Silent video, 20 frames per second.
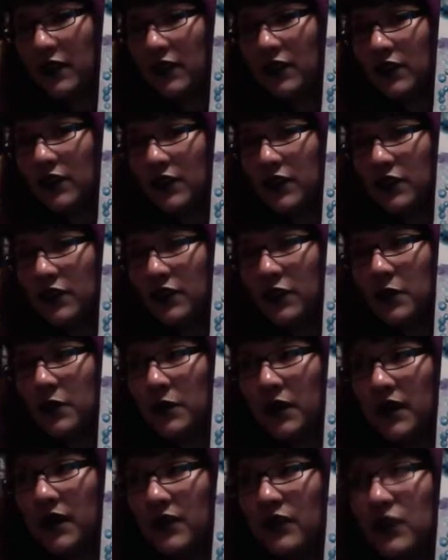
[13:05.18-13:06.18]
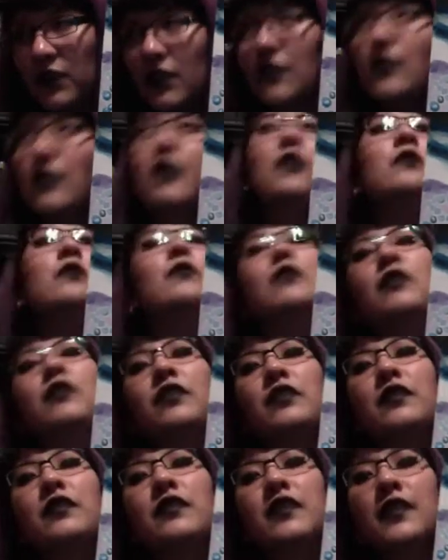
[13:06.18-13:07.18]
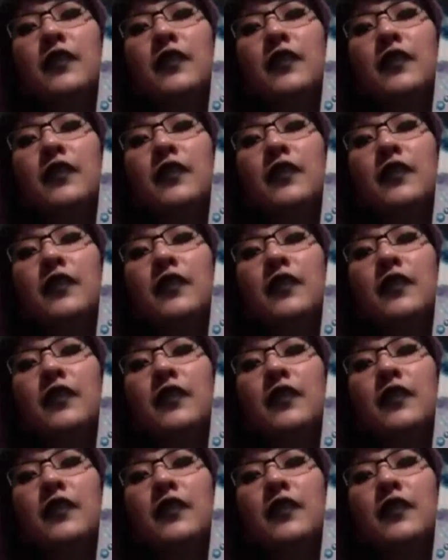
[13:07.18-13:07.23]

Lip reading: just too much and almost